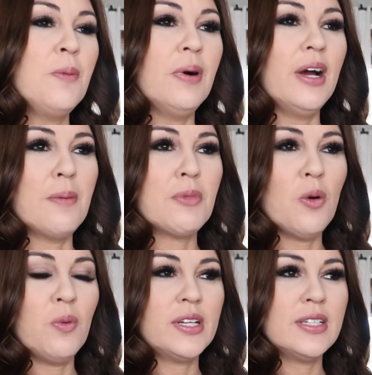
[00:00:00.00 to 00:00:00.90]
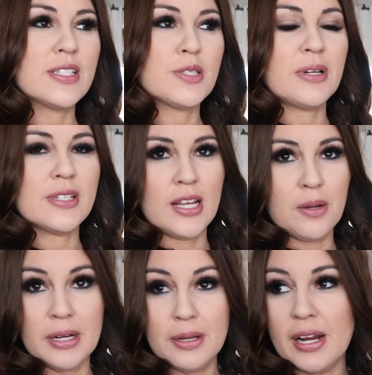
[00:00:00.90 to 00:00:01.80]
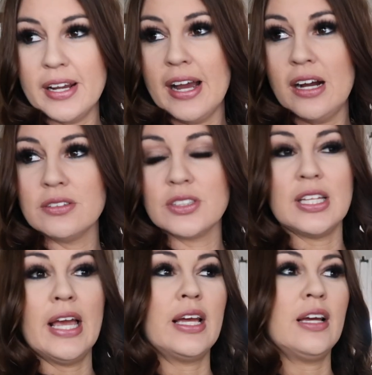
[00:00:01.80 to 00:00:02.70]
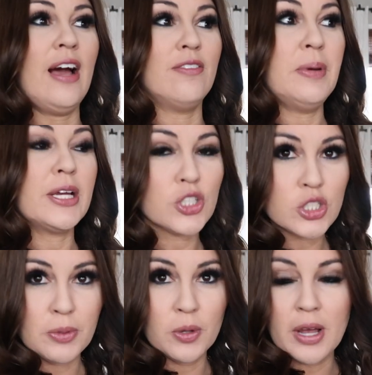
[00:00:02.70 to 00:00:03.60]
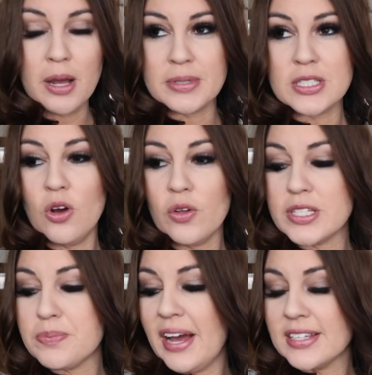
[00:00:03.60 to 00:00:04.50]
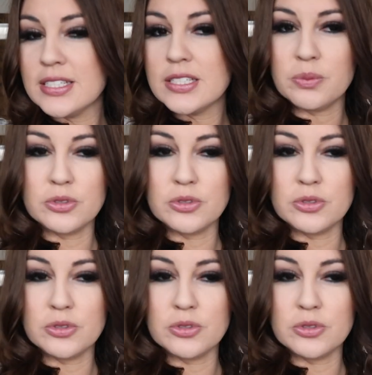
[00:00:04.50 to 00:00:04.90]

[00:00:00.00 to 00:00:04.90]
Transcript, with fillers: but I'm not wanting to spend a ton of money right now to like have pictures blown up until all this passes.